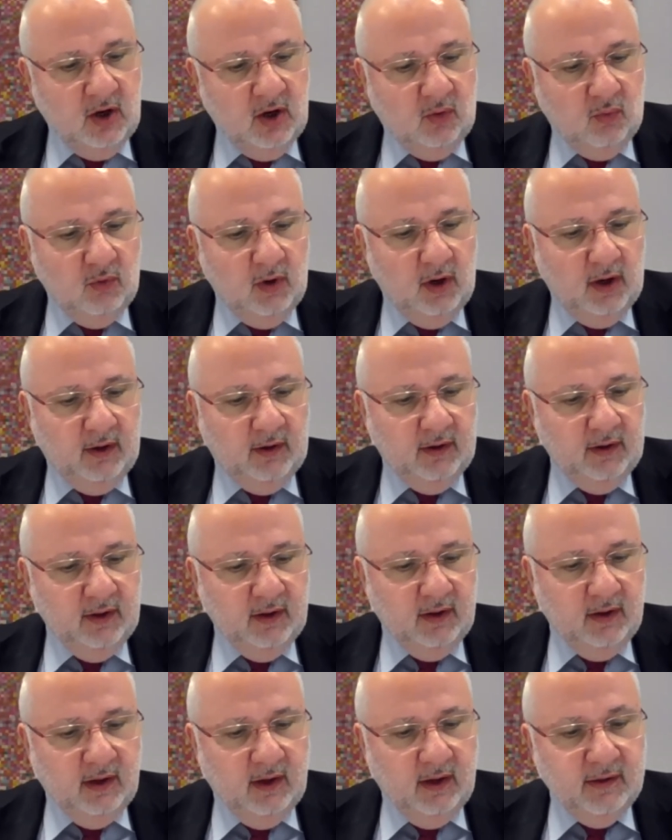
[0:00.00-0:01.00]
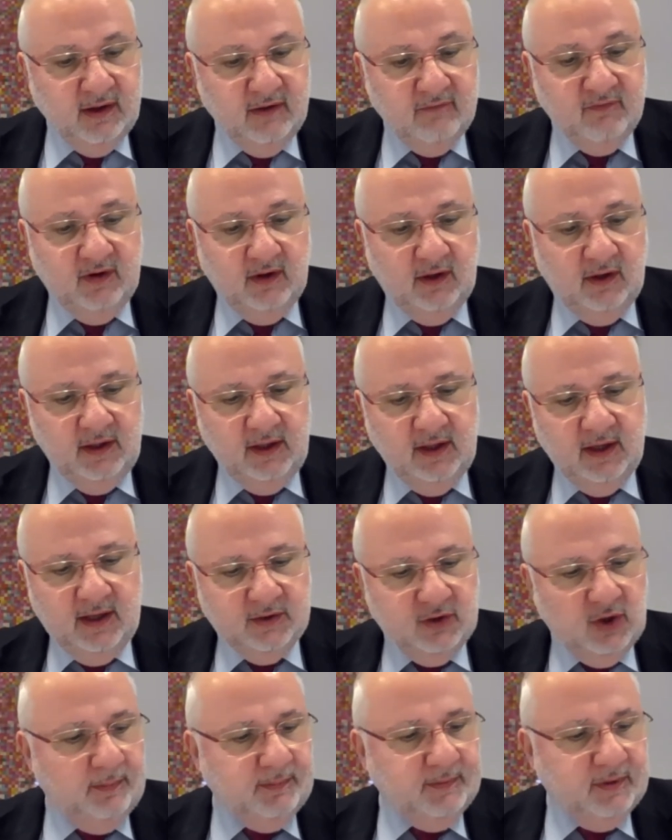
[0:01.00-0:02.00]
were unevenly
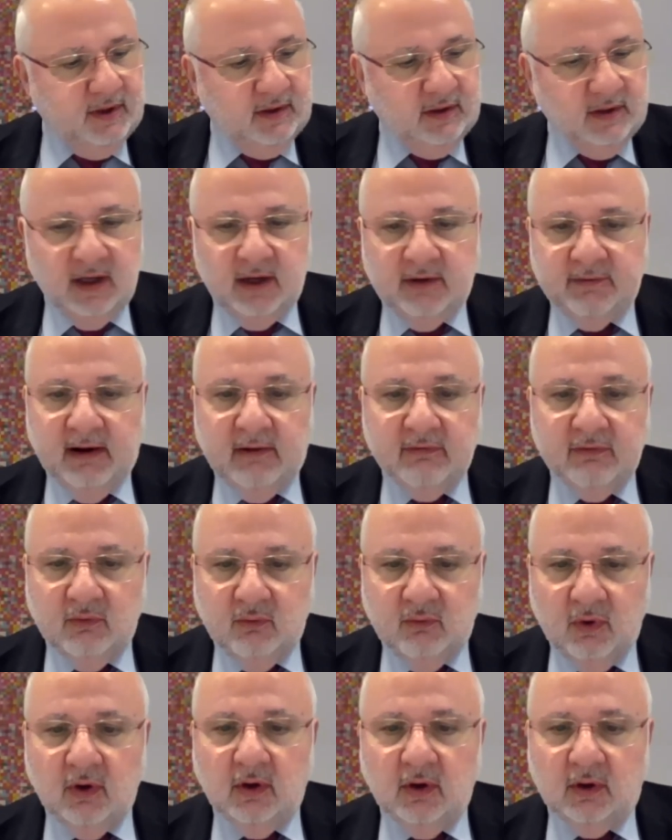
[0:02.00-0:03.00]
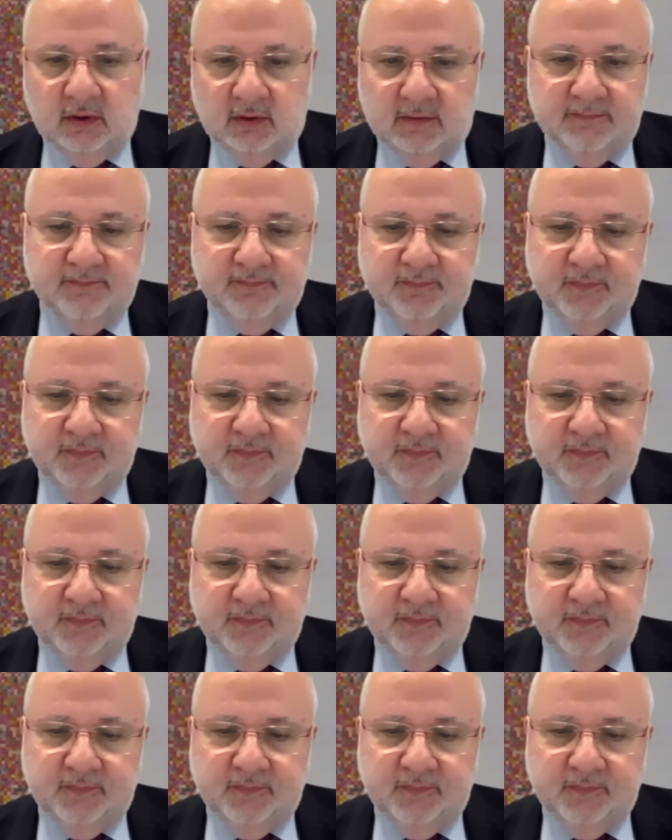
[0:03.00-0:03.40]
adopted around the world.